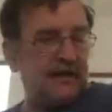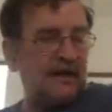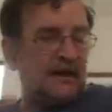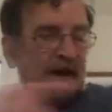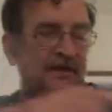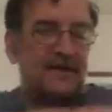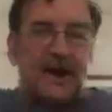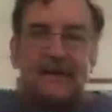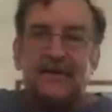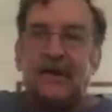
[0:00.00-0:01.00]
because it has
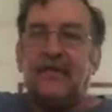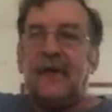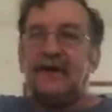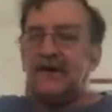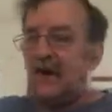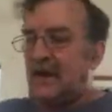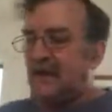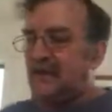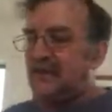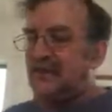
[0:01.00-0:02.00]
damage on that side, as